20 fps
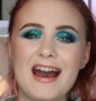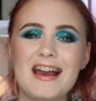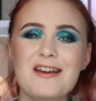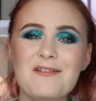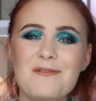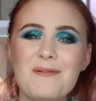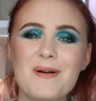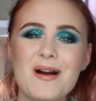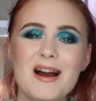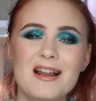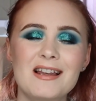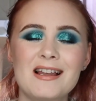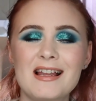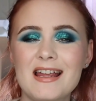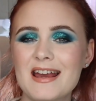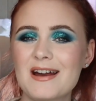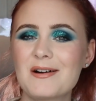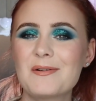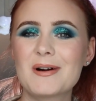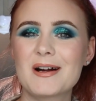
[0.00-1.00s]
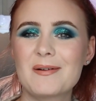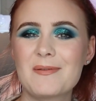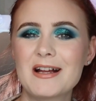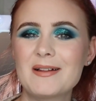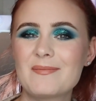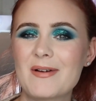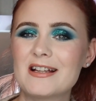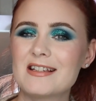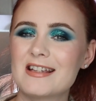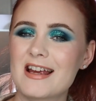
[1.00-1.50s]
Hi everyone, welcome
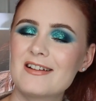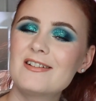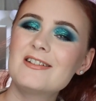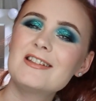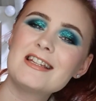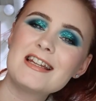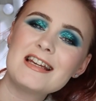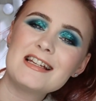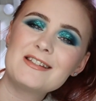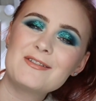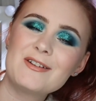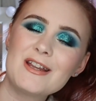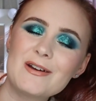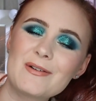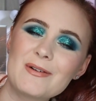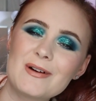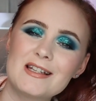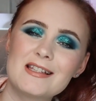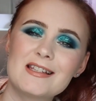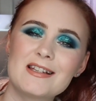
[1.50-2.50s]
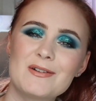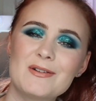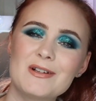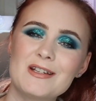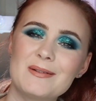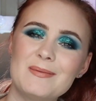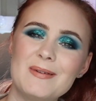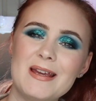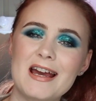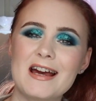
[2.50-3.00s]
back to my channel. Today's video is
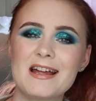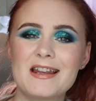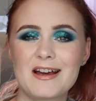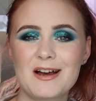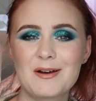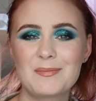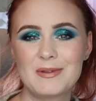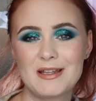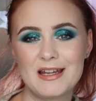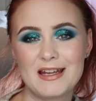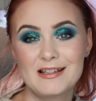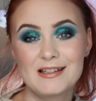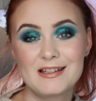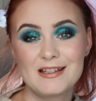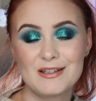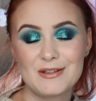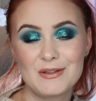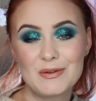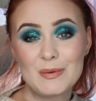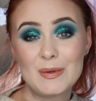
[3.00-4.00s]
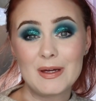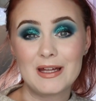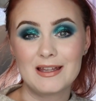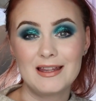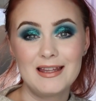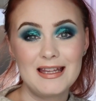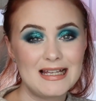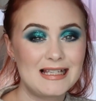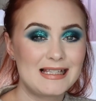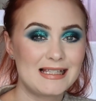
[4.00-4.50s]
going to be an update to
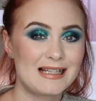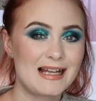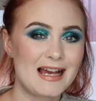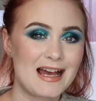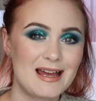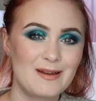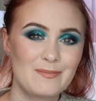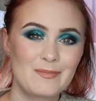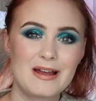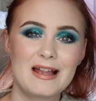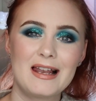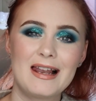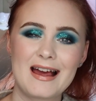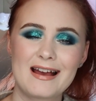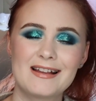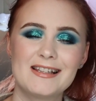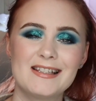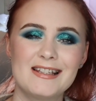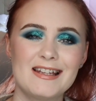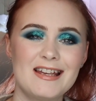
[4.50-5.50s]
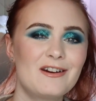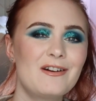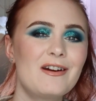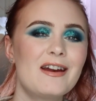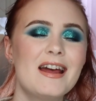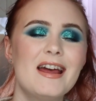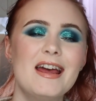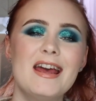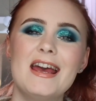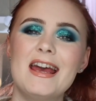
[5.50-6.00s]
this time last
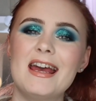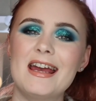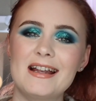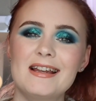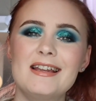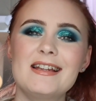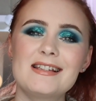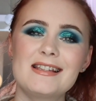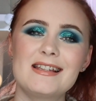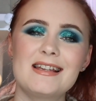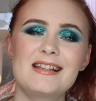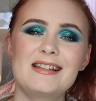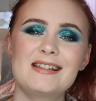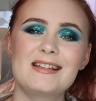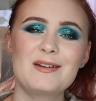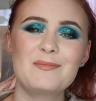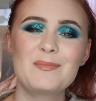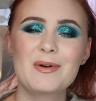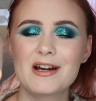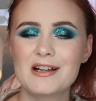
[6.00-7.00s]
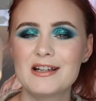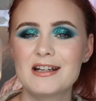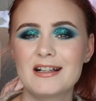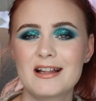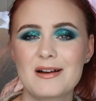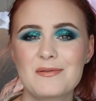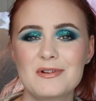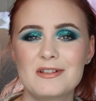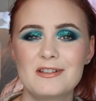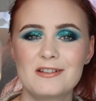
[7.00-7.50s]
year, and this is a
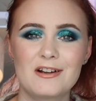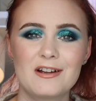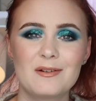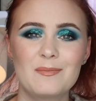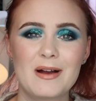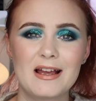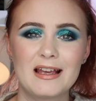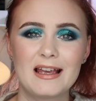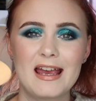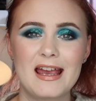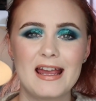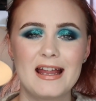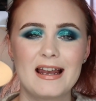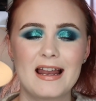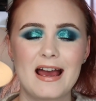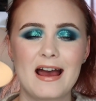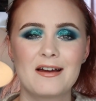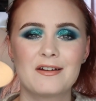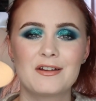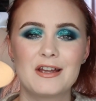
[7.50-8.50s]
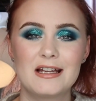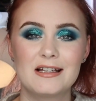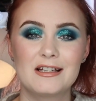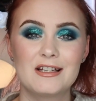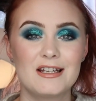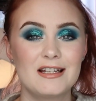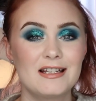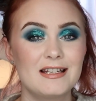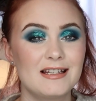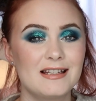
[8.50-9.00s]
project that was started by Caena,
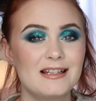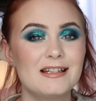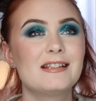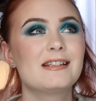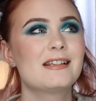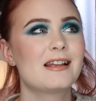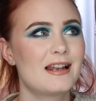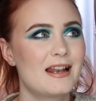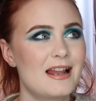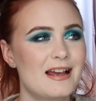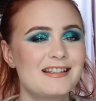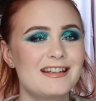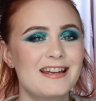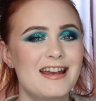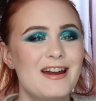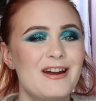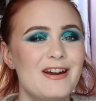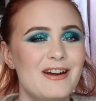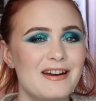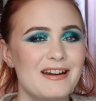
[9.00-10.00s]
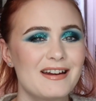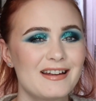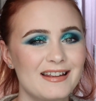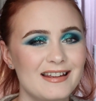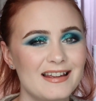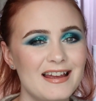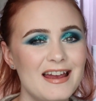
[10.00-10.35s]
and she did this last year.